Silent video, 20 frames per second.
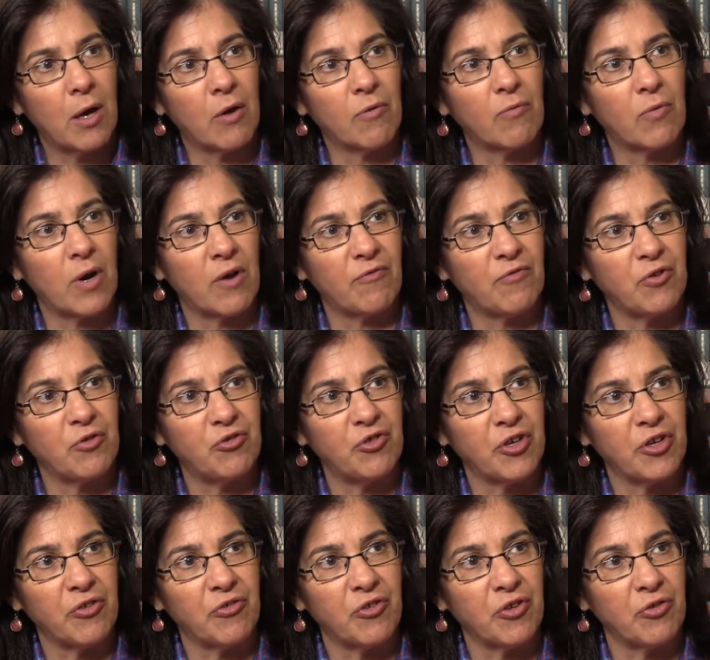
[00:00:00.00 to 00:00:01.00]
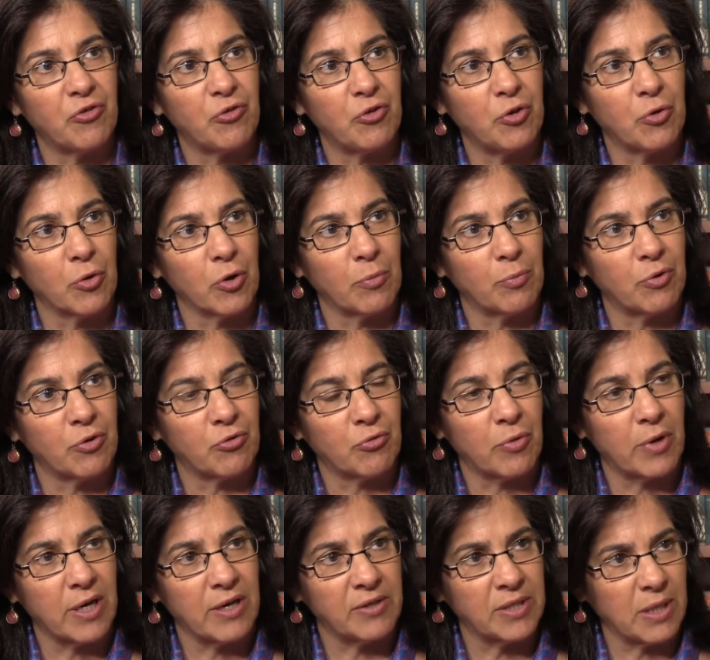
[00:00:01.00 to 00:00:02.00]
of refugees into Europe in
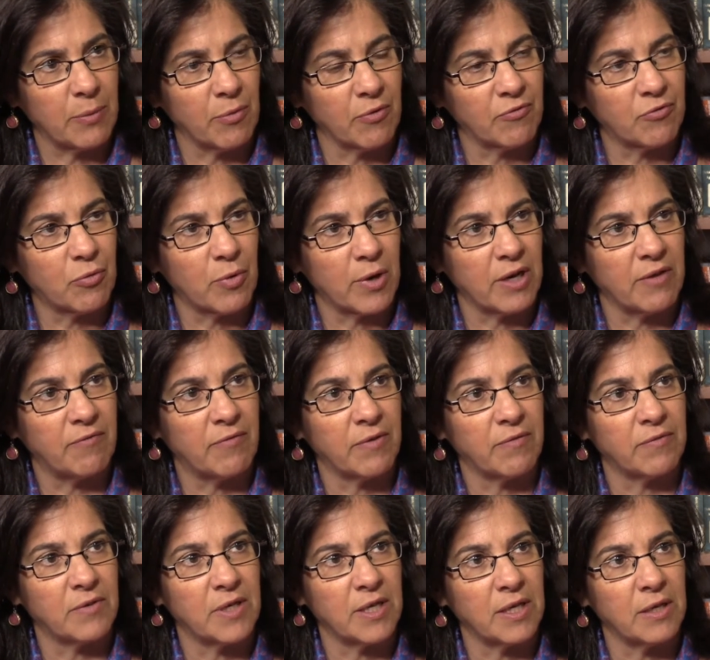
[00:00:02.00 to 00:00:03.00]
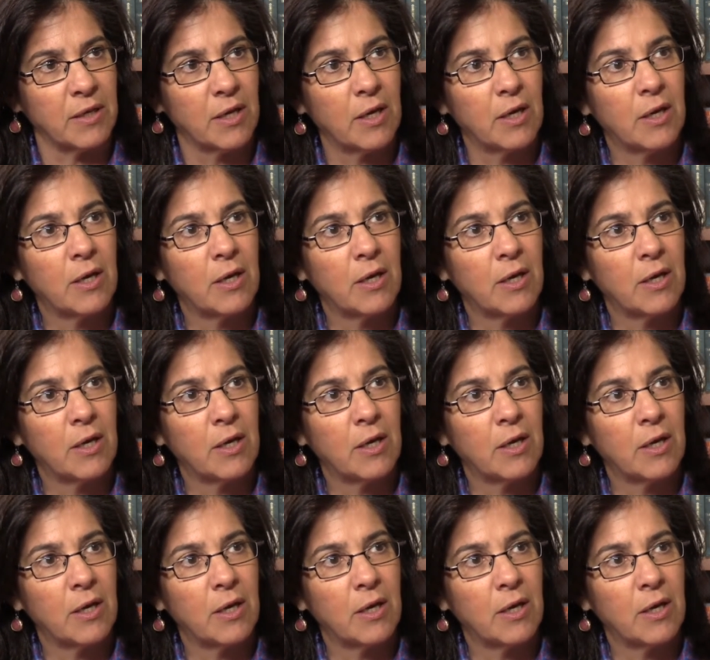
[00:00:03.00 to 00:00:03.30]
20 summer of 2015.